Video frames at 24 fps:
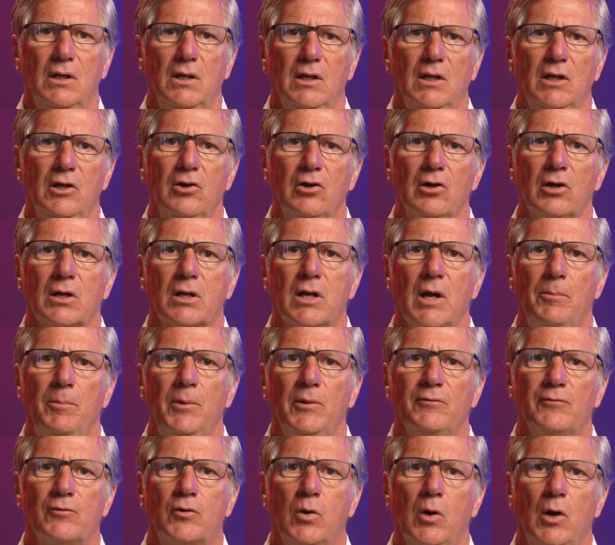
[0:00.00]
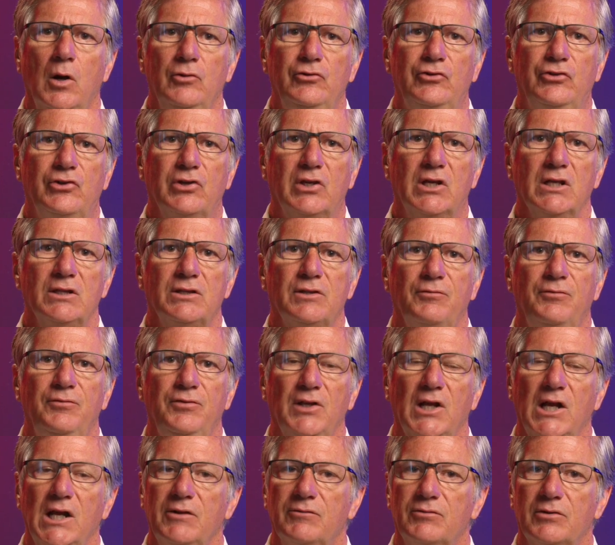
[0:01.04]
Here are a couple of quotes to get the
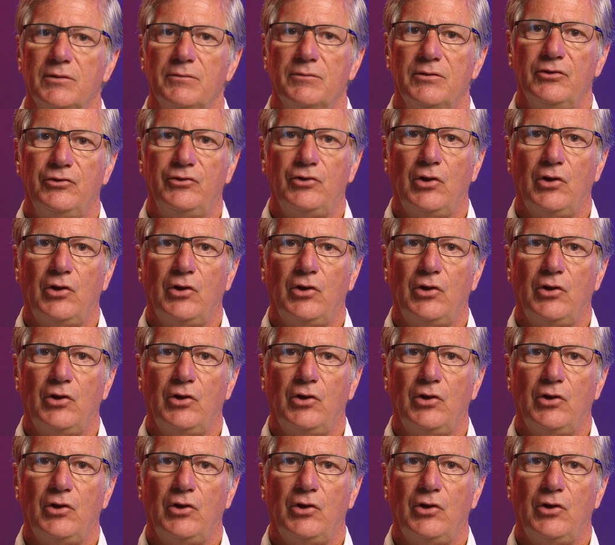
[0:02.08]
flavor of this